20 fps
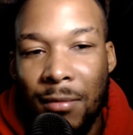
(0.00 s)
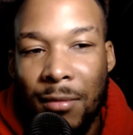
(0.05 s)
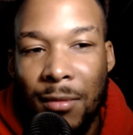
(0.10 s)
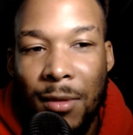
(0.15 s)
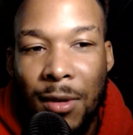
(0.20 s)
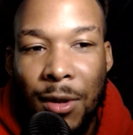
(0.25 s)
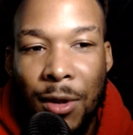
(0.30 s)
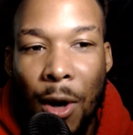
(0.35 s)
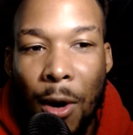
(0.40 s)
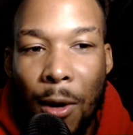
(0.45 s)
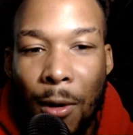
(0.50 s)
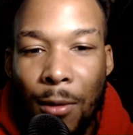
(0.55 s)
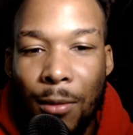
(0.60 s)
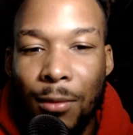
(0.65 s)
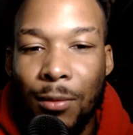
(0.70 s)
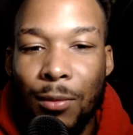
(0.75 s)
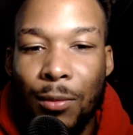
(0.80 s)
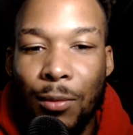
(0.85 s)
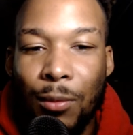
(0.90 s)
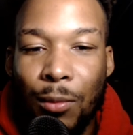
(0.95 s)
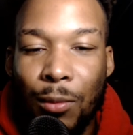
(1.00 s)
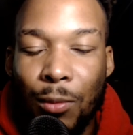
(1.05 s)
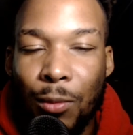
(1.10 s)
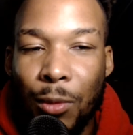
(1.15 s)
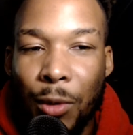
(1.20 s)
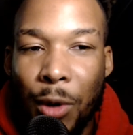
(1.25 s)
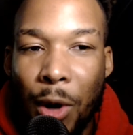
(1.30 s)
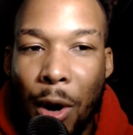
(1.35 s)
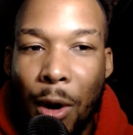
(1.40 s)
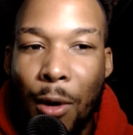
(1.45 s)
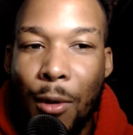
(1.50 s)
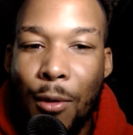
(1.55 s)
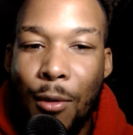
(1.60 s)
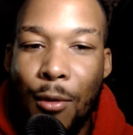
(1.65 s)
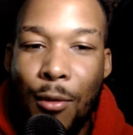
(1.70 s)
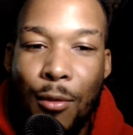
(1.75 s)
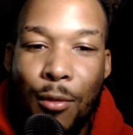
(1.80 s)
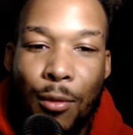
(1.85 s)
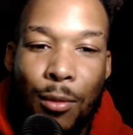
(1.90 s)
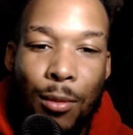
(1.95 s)
don't
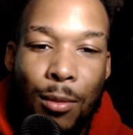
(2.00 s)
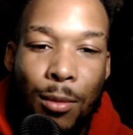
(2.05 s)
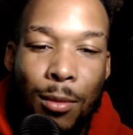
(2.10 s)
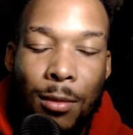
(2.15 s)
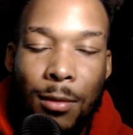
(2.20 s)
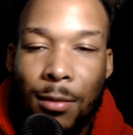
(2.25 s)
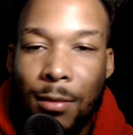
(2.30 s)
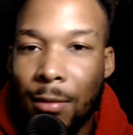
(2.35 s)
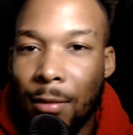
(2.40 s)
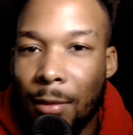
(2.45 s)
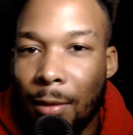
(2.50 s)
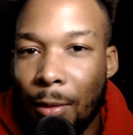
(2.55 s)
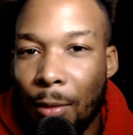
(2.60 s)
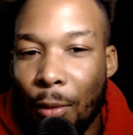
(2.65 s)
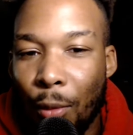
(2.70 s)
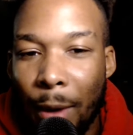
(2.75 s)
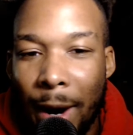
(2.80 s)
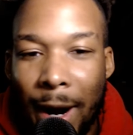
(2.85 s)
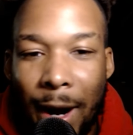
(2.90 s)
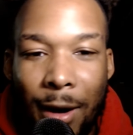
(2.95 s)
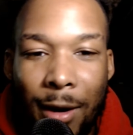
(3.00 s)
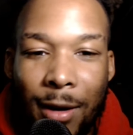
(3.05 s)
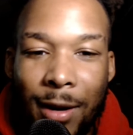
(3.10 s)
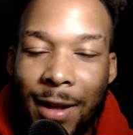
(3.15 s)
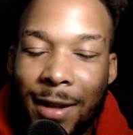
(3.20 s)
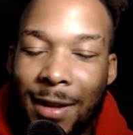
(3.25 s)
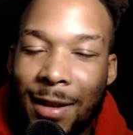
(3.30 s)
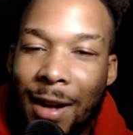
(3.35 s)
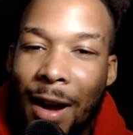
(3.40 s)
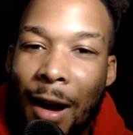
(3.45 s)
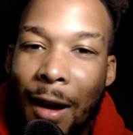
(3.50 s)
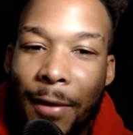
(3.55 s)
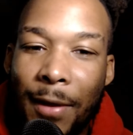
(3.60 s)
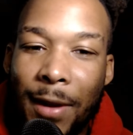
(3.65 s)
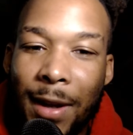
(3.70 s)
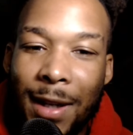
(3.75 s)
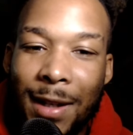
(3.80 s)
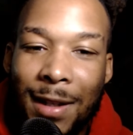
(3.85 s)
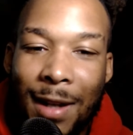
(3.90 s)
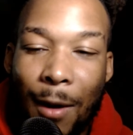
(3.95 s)
know where he's gotten
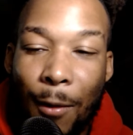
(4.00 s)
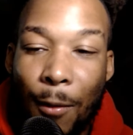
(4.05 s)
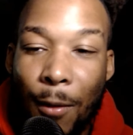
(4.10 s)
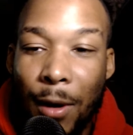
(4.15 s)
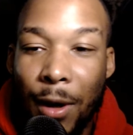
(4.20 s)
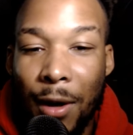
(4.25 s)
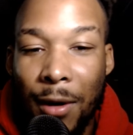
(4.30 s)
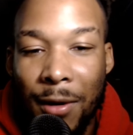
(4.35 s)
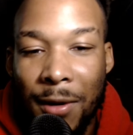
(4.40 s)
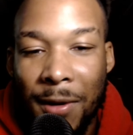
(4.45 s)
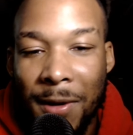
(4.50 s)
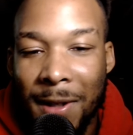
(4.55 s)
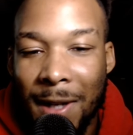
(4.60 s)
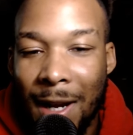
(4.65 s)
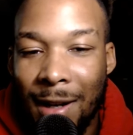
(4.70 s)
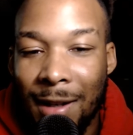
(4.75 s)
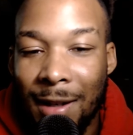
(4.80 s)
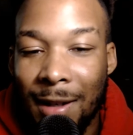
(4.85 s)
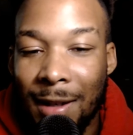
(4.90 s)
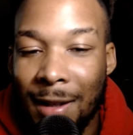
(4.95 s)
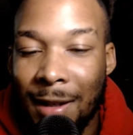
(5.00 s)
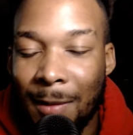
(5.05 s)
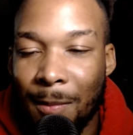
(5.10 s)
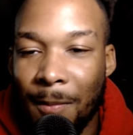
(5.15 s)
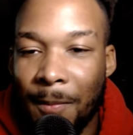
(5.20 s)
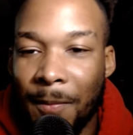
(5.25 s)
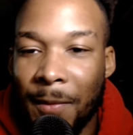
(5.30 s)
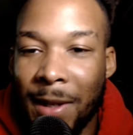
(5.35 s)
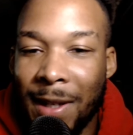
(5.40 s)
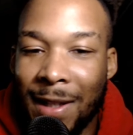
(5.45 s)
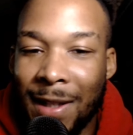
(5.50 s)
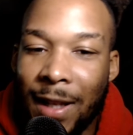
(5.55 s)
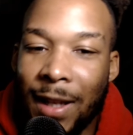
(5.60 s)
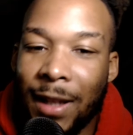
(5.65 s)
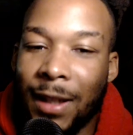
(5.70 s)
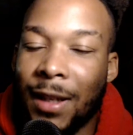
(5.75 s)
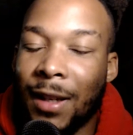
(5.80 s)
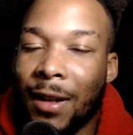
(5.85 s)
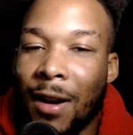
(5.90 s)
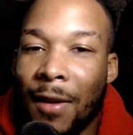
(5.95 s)
this. I want to understand his
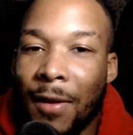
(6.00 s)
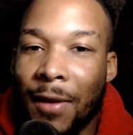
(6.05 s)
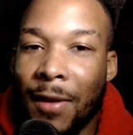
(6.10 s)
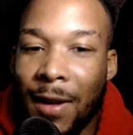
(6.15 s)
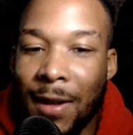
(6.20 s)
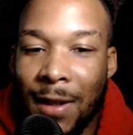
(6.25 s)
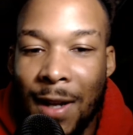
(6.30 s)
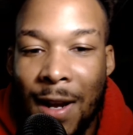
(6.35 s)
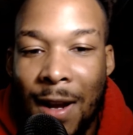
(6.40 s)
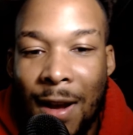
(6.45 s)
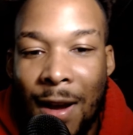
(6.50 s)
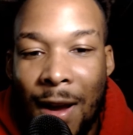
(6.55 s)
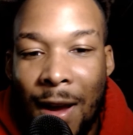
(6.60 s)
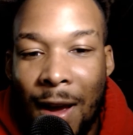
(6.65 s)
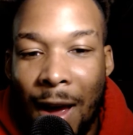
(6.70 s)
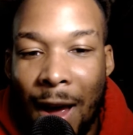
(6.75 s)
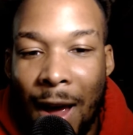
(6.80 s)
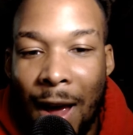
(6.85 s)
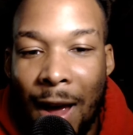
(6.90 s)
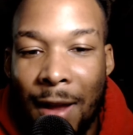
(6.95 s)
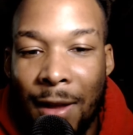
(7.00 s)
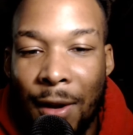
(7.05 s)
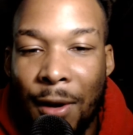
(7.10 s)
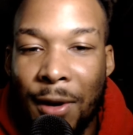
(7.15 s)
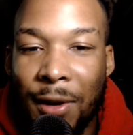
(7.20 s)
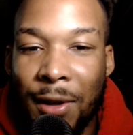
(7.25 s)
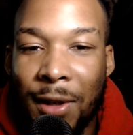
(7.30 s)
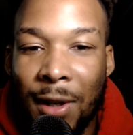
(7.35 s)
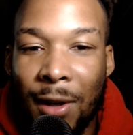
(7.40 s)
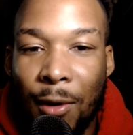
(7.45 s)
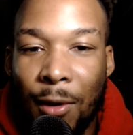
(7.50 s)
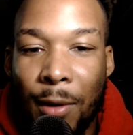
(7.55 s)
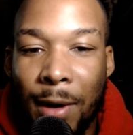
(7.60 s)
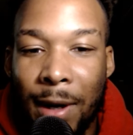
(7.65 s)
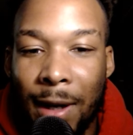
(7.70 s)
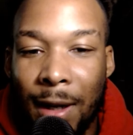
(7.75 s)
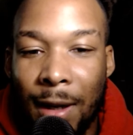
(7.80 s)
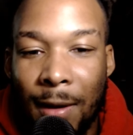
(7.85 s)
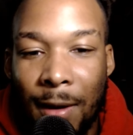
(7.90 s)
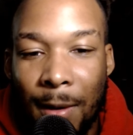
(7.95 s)
thinking on this. And there's a
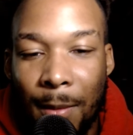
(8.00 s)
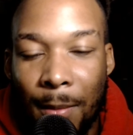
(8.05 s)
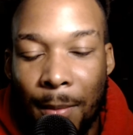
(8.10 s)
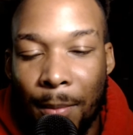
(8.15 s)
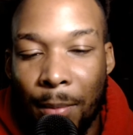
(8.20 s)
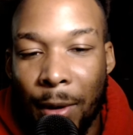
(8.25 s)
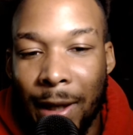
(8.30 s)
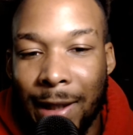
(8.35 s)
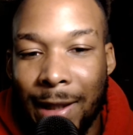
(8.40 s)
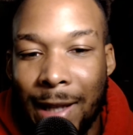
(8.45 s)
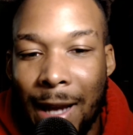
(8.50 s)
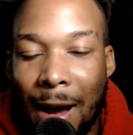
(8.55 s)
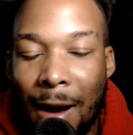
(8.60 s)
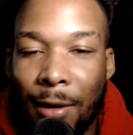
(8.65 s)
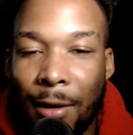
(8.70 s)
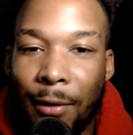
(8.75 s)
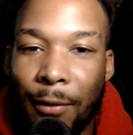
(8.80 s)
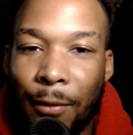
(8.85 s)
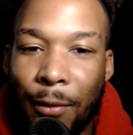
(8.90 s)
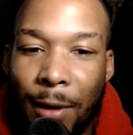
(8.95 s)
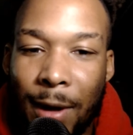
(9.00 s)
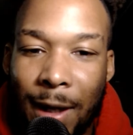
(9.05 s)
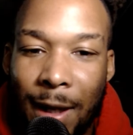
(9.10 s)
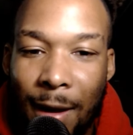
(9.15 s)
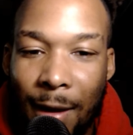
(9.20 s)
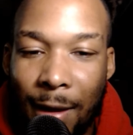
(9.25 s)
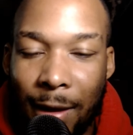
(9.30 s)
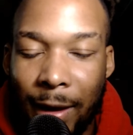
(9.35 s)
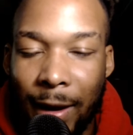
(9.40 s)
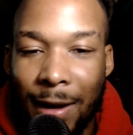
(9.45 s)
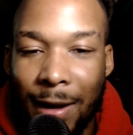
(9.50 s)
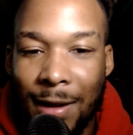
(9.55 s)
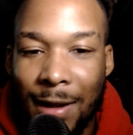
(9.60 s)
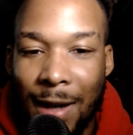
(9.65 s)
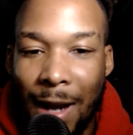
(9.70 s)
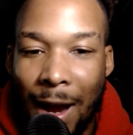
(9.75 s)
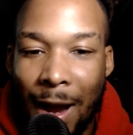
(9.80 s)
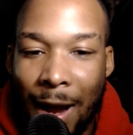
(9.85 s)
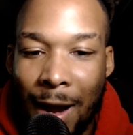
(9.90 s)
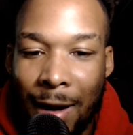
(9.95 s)
quick breakdown of what he thinks,
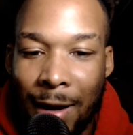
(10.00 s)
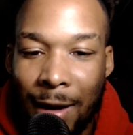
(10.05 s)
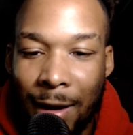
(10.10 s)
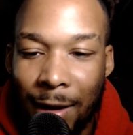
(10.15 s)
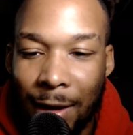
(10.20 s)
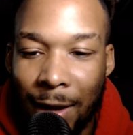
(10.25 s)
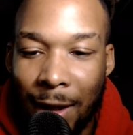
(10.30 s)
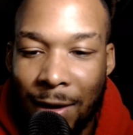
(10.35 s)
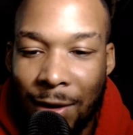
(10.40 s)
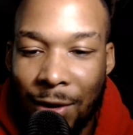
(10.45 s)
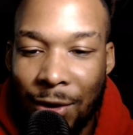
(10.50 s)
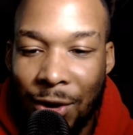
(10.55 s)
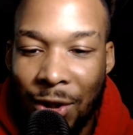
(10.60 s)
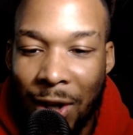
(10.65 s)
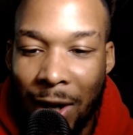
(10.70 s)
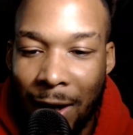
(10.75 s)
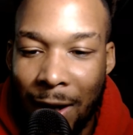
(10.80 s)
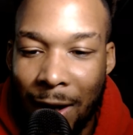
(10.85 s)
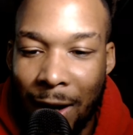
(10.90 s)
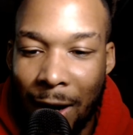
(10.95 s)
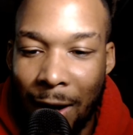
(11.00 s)
and let's check it out